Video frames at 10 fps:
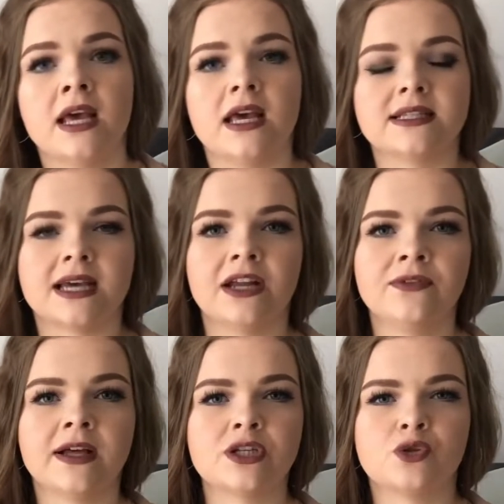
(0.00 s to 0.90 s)
It's kind of
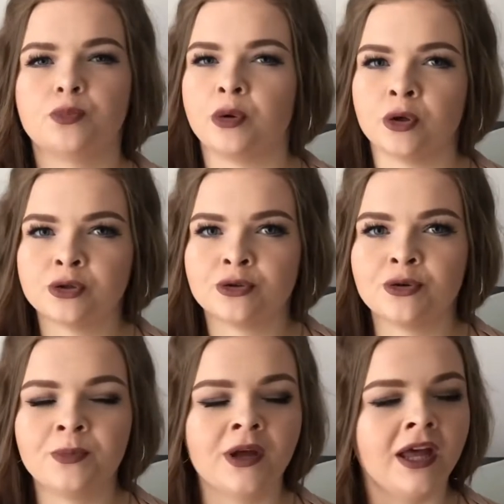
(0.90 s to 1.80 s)
like a support
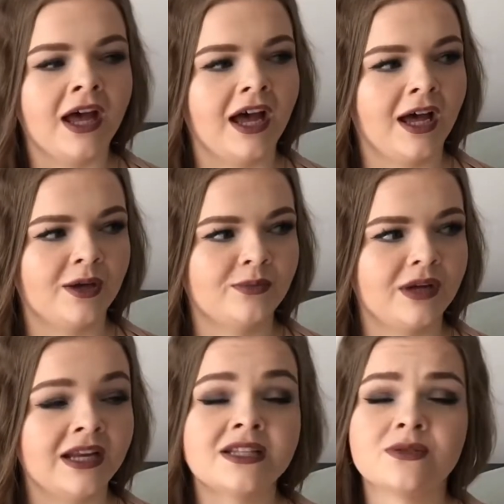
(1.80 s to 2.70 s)
group, and
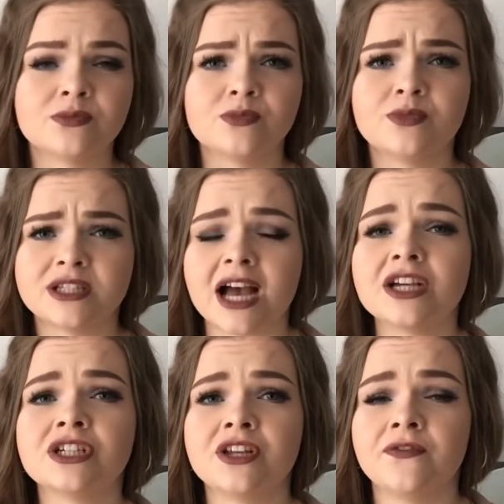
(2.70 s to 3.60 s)
it's
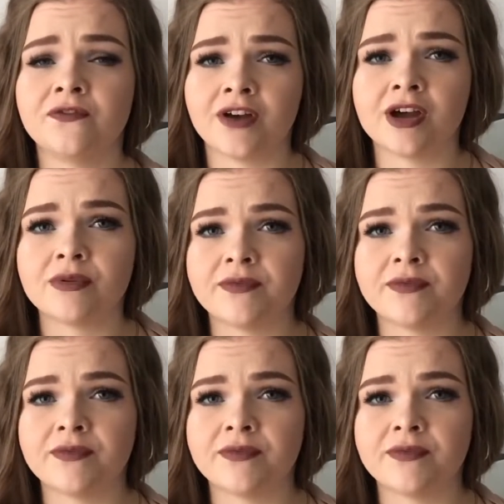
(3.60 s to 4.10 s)
actually very,